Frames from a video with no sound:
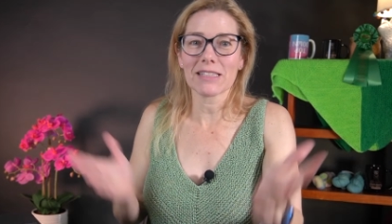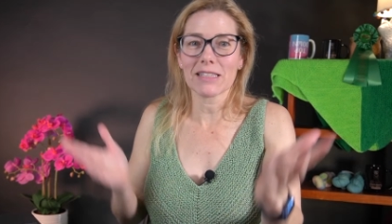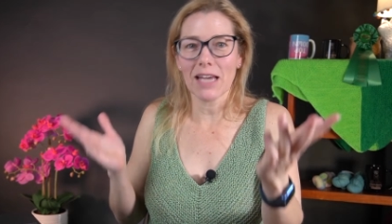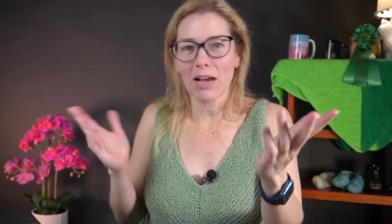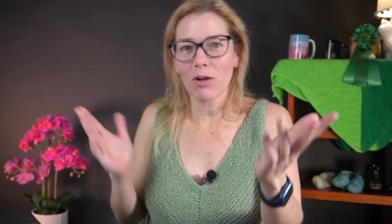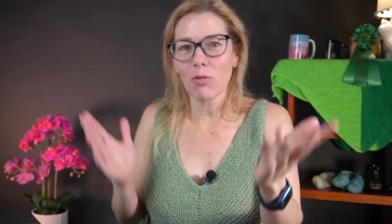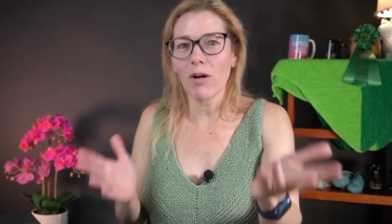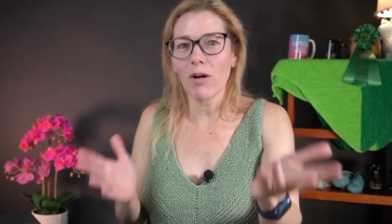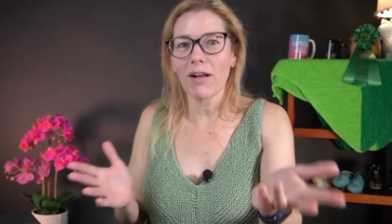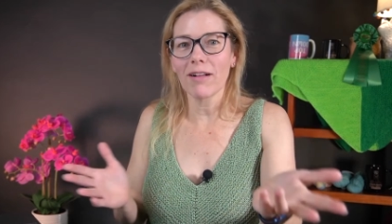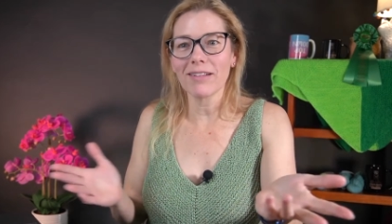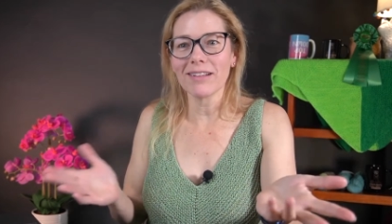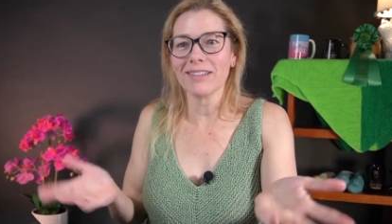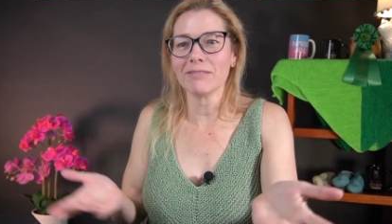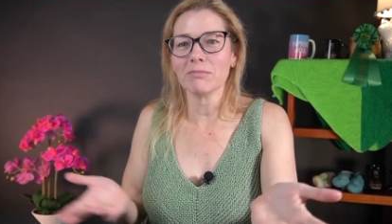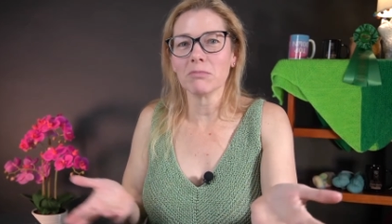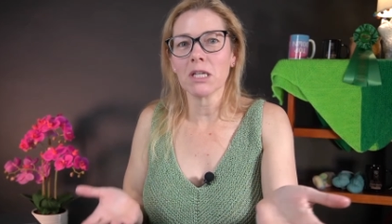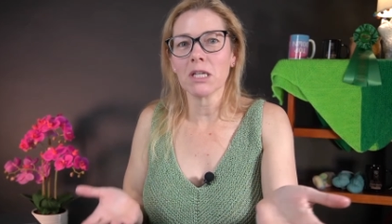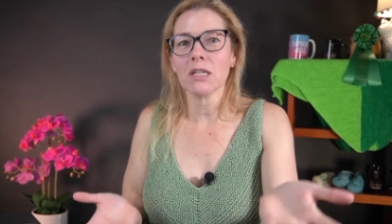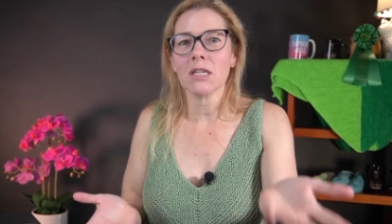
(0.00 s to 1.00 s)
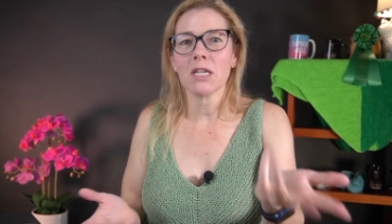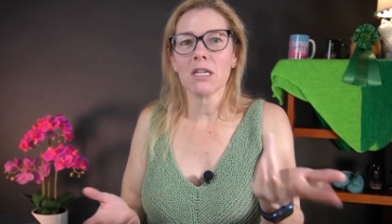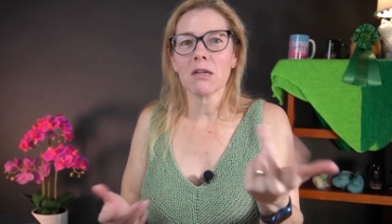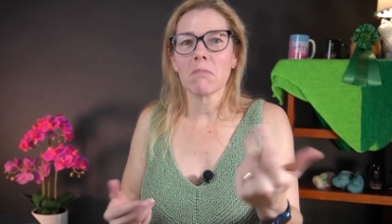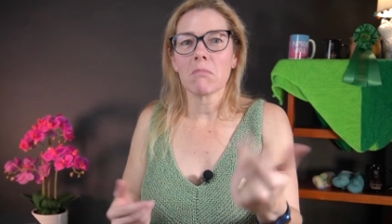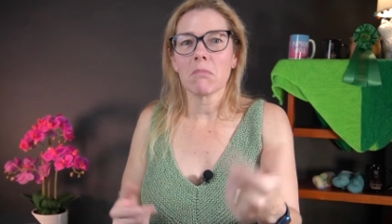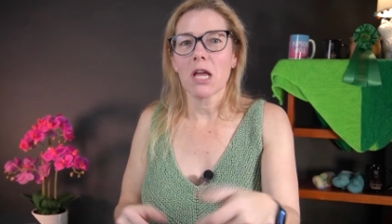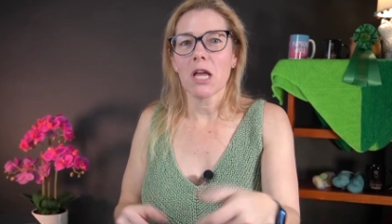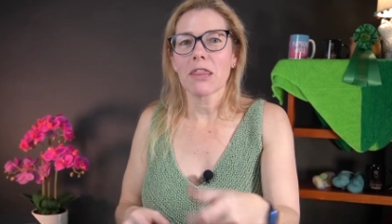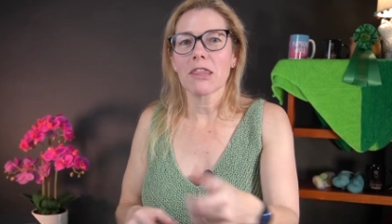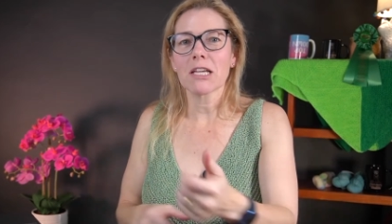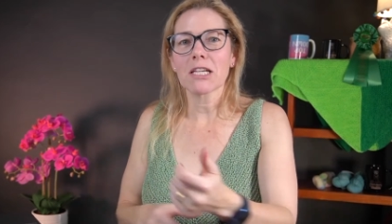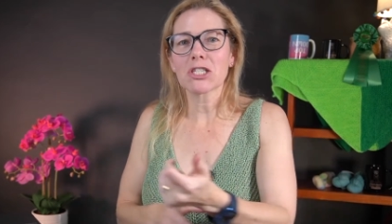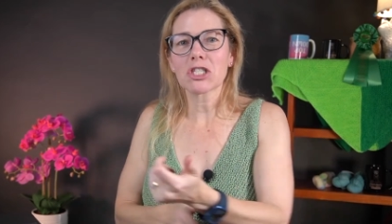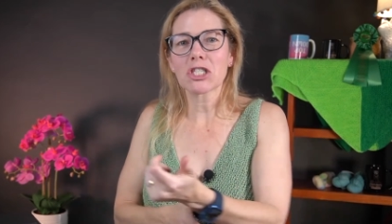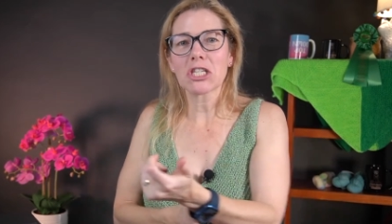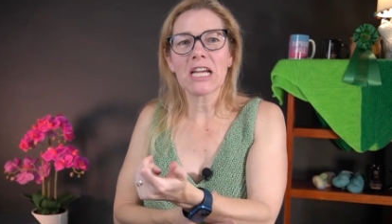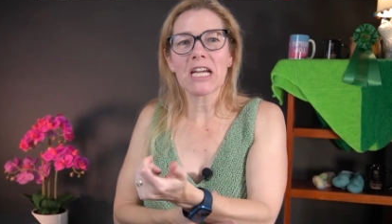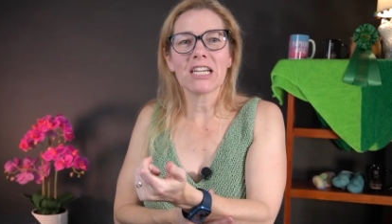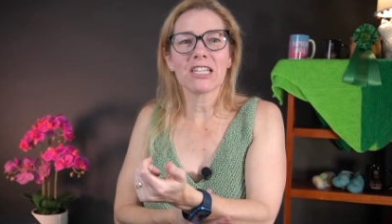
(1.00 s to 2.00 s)
Like, well, nothing has
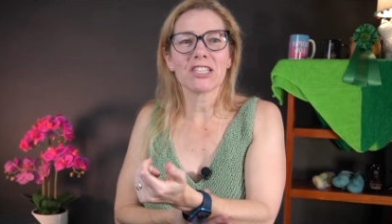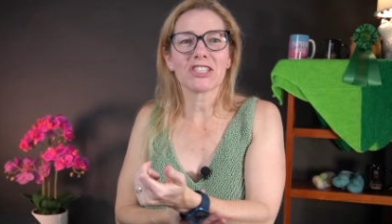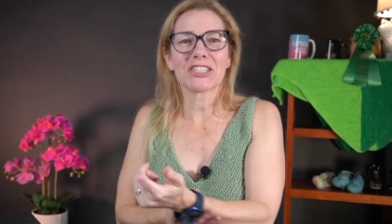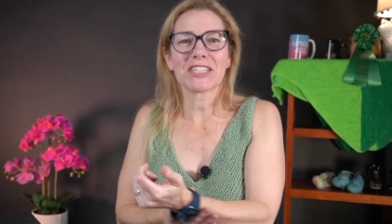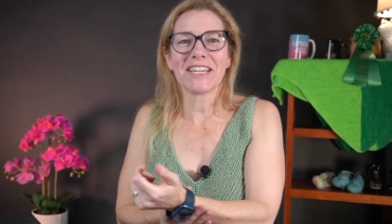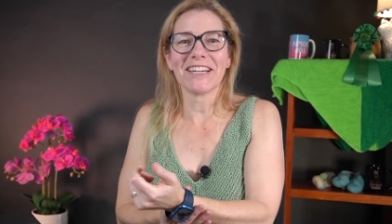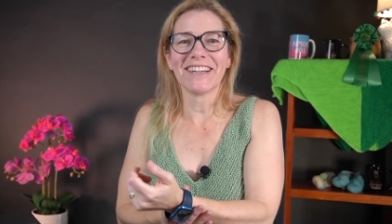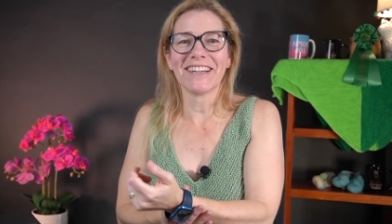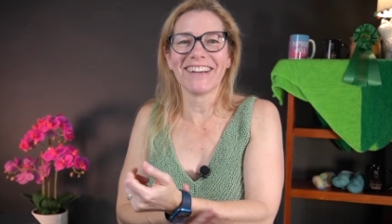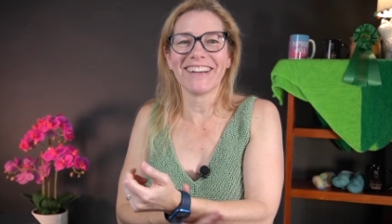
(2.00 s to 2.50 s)
changed.